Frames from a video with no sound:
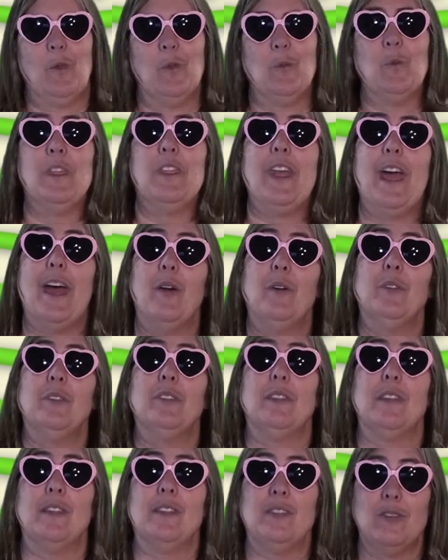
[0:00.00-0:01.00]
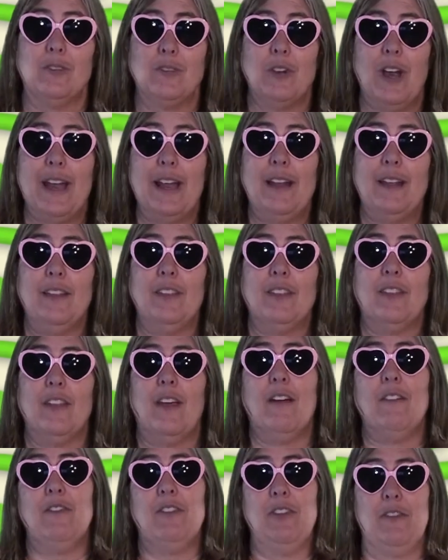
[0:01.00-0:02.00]
without the strength
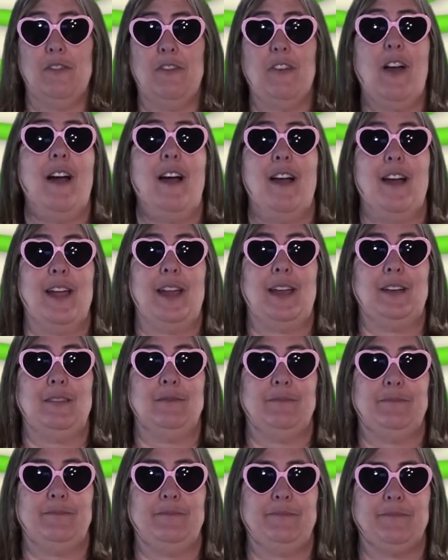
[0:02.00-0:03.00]
of the vine